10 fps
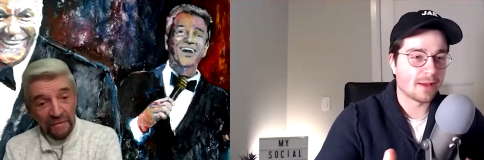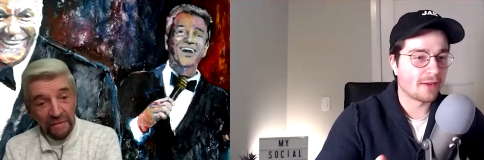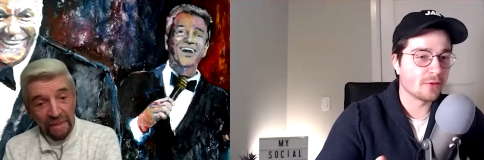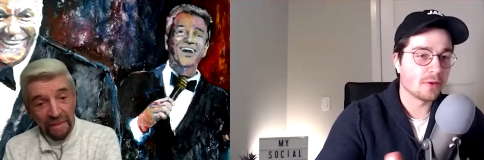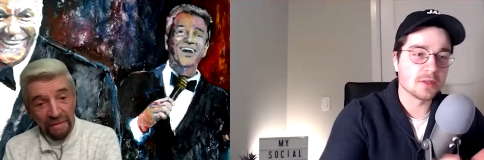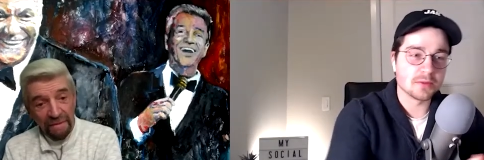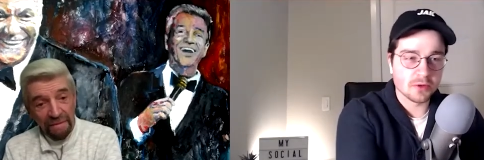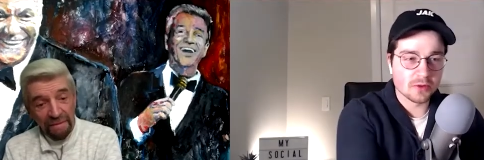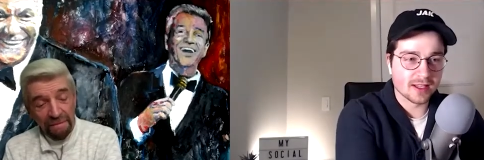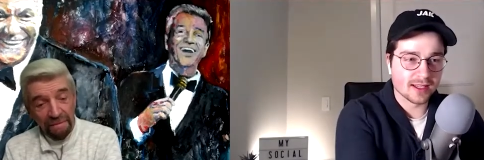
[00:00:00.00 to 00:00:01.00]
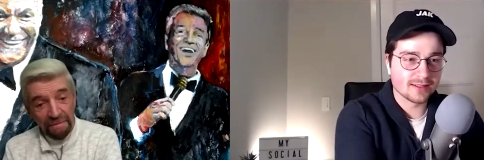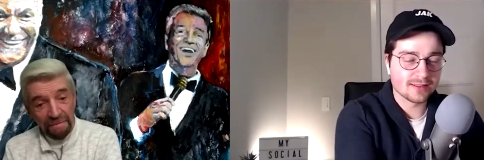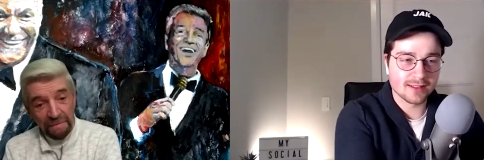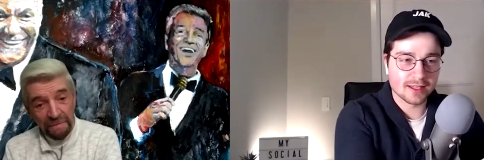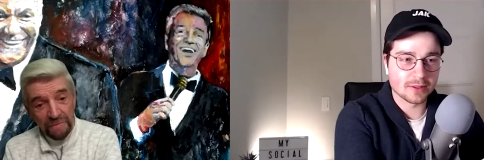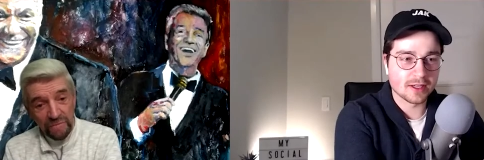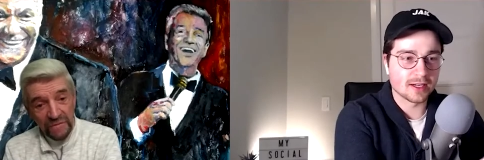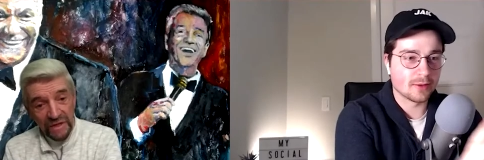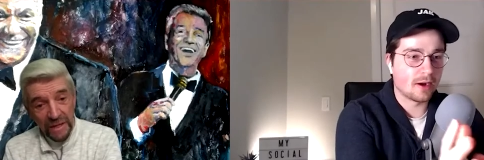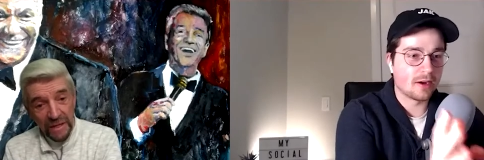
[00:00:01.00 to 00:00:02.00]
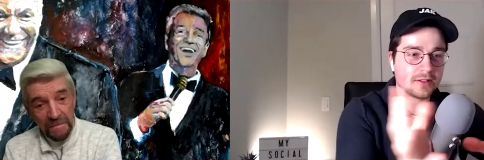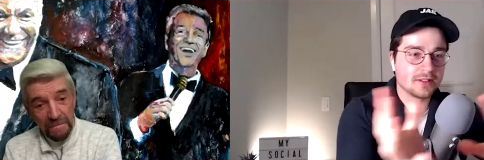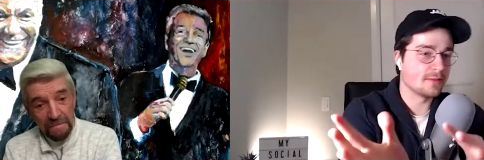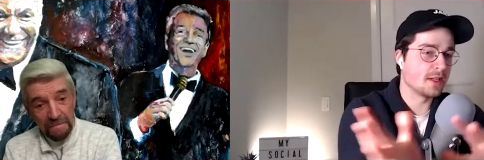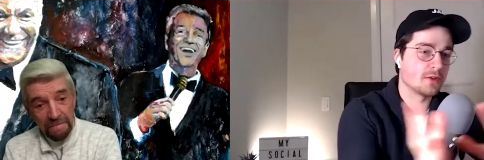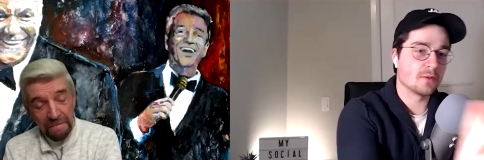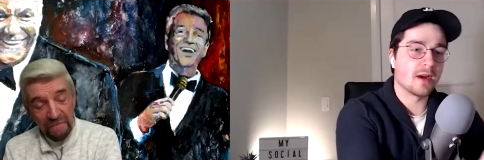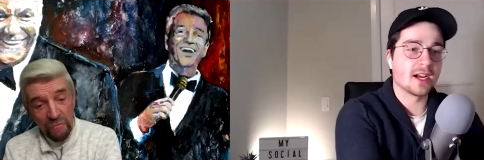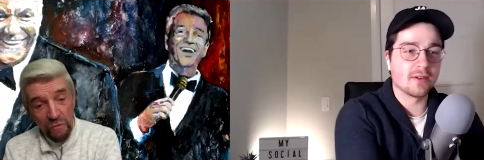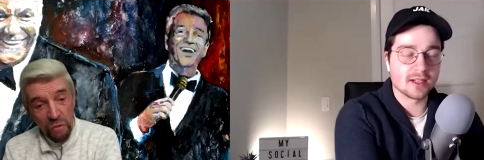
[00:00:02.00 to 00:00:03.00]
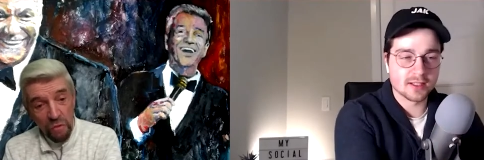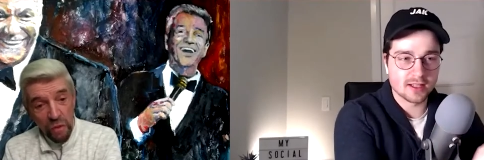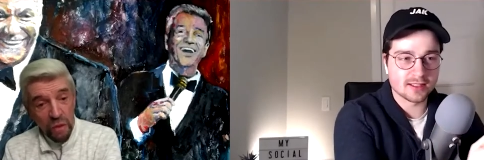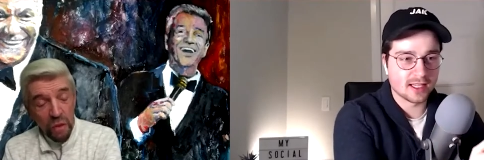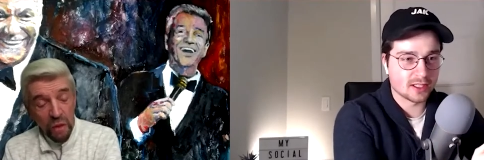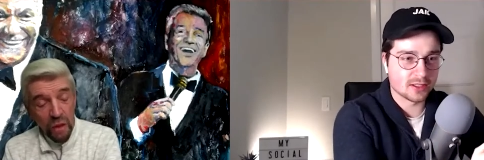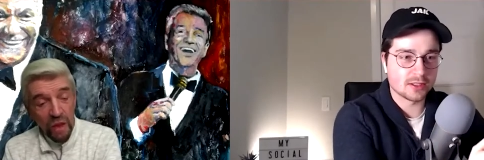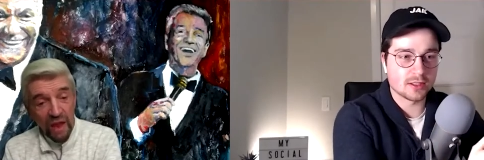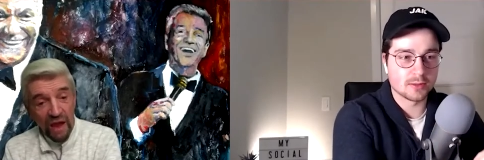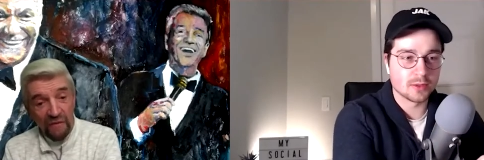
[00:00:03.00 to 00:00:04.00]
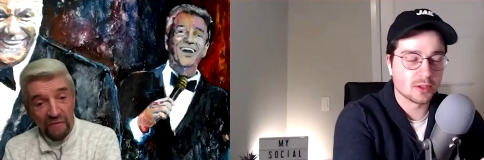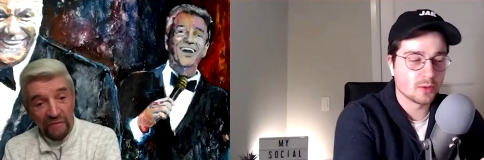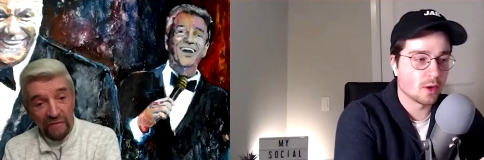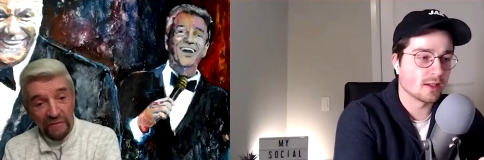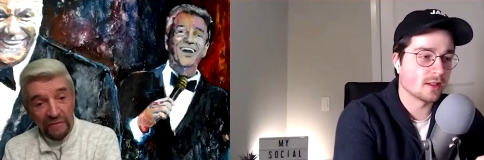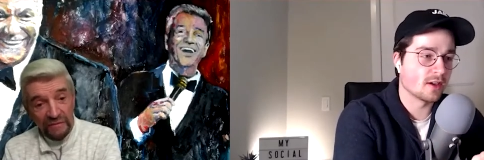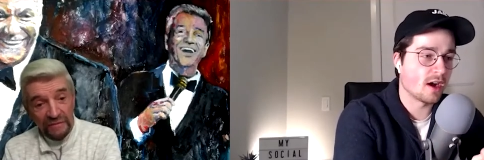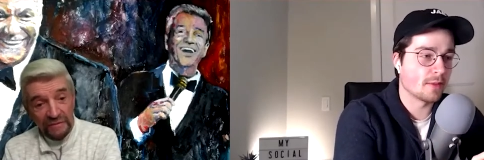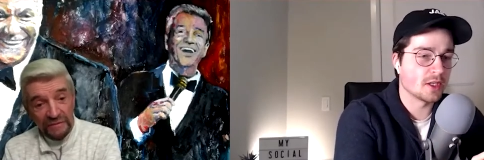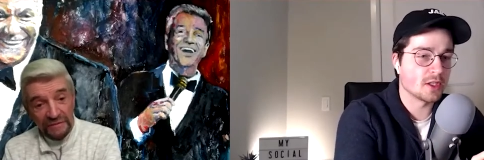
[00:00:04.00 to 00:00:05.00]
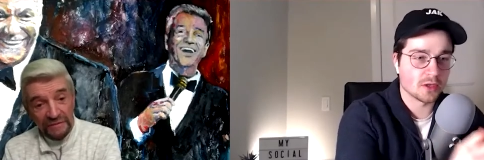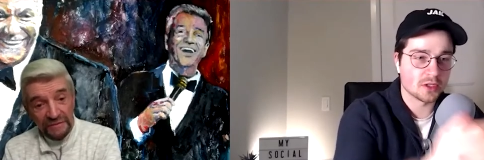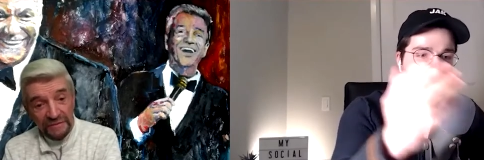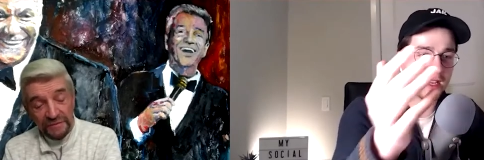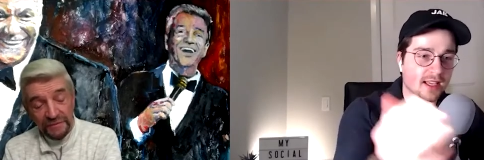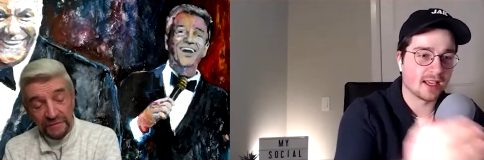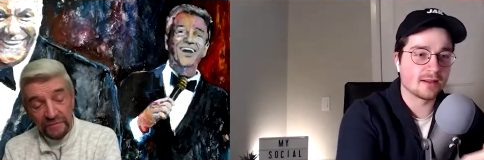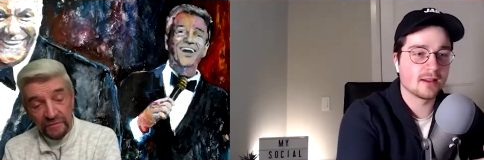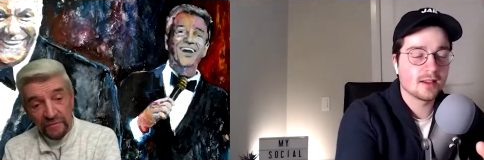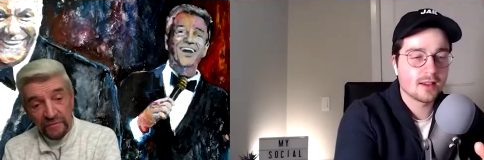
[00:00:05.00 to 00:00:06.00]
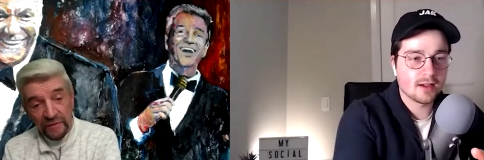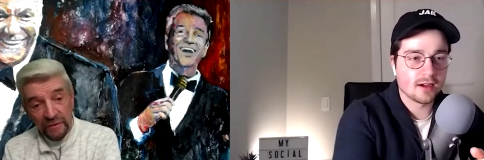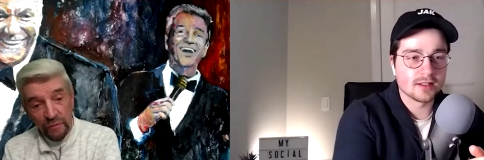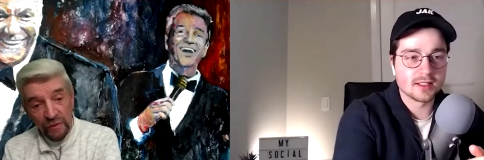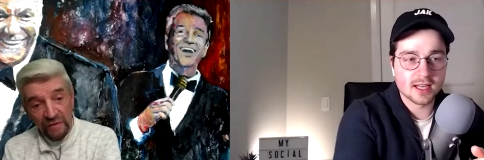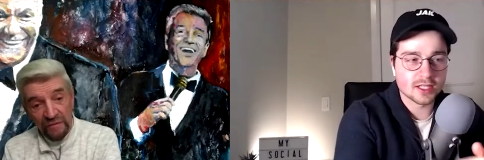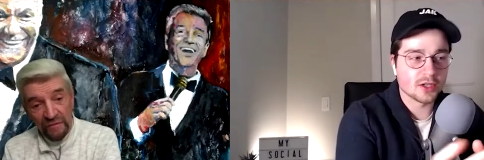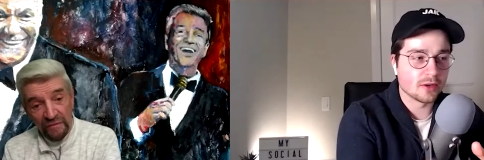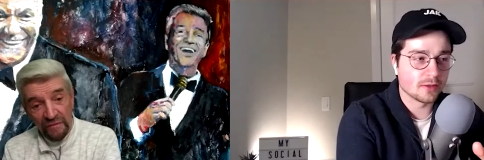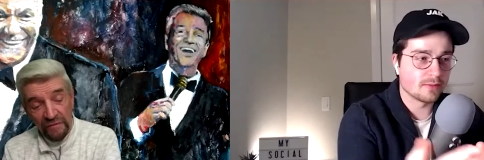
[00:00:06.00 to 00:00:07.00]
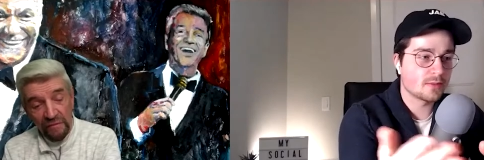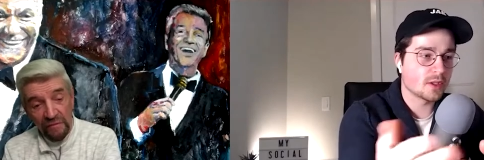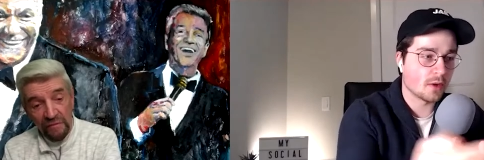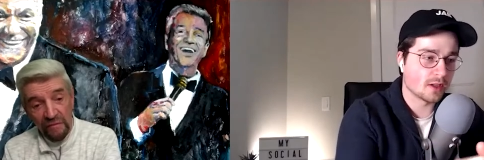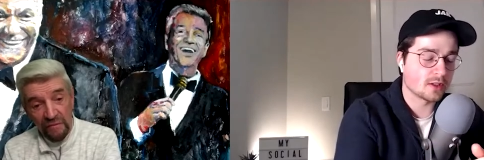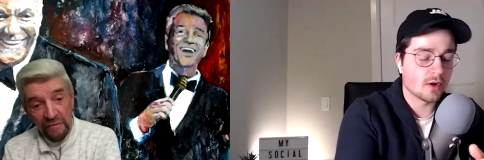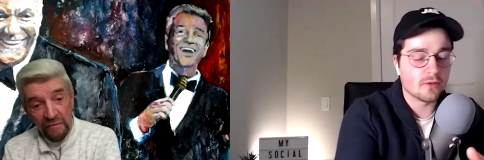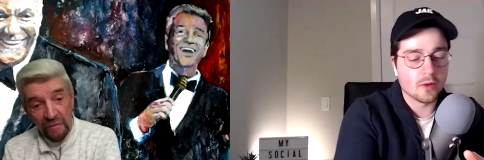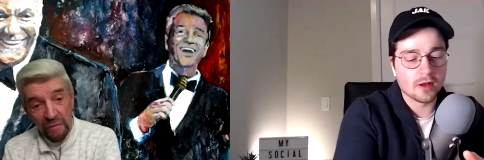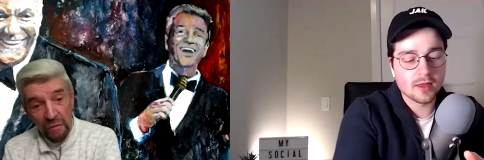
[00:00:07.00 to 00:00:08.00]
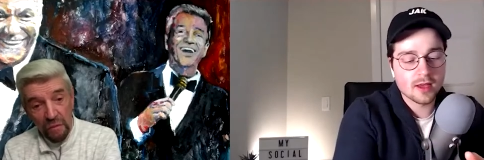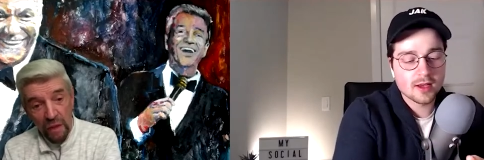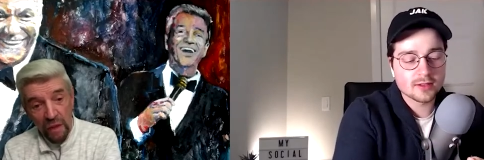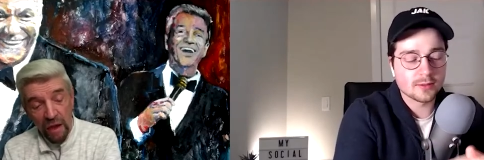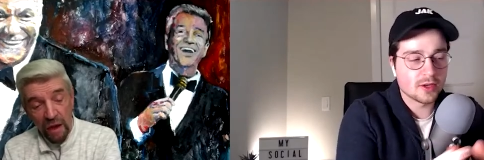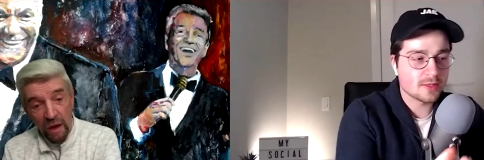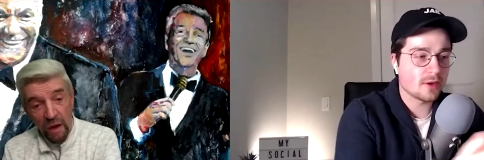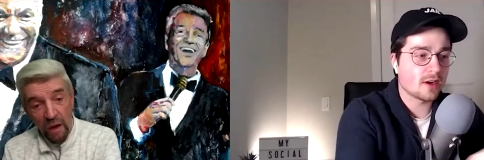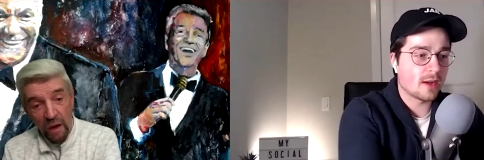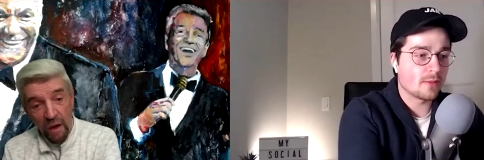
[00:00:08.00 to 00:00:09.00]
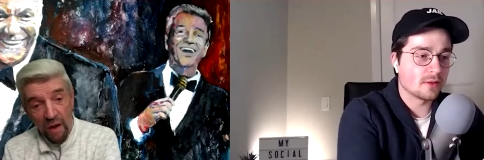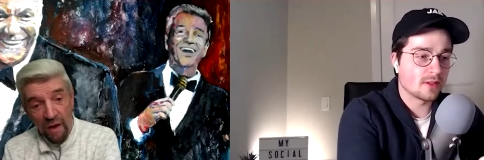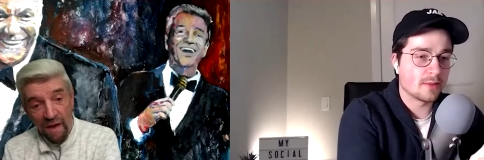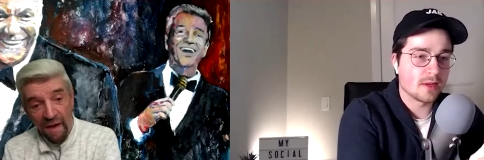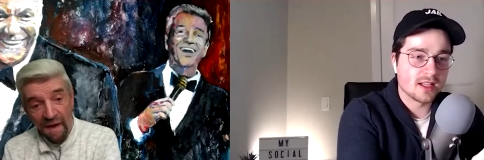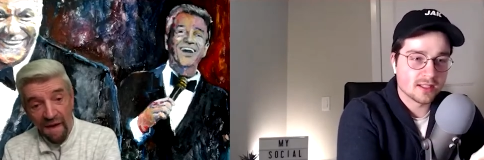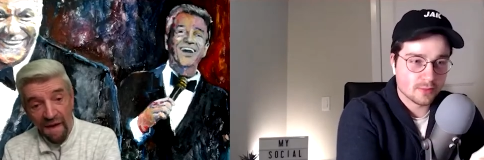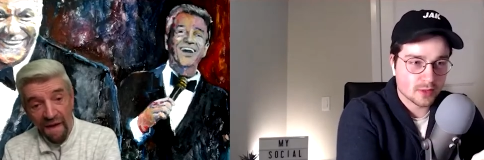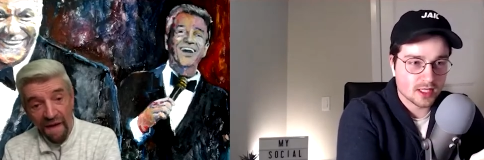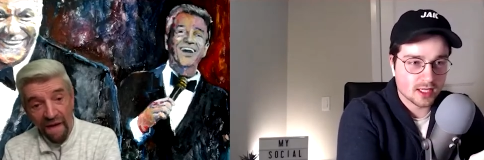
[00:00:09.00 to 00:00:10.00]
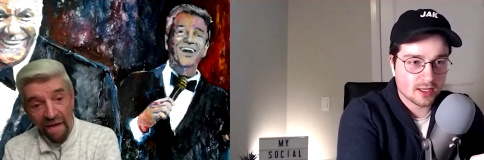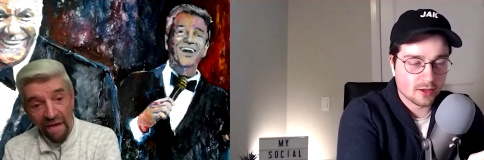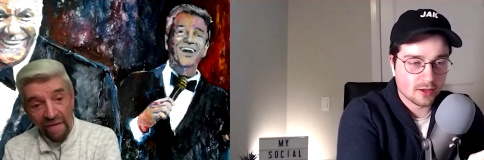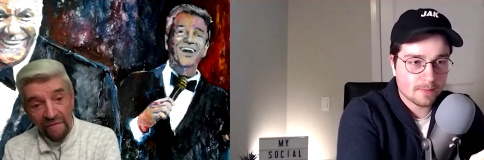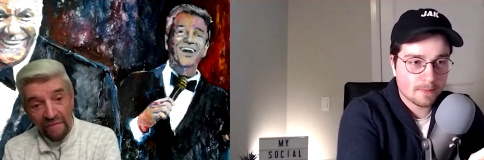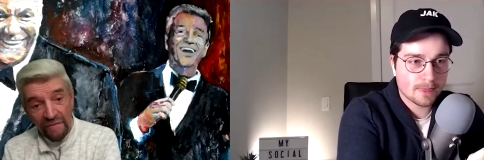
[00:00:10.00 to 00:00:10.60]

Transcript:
Speaker 1: Everyone was moving, like we talked about. All these comedians were migrating to Los Angeles to work at the comedy store to try and get on the Tonight Show and so on and so forth. So I'm curious about a couple comedians in particular.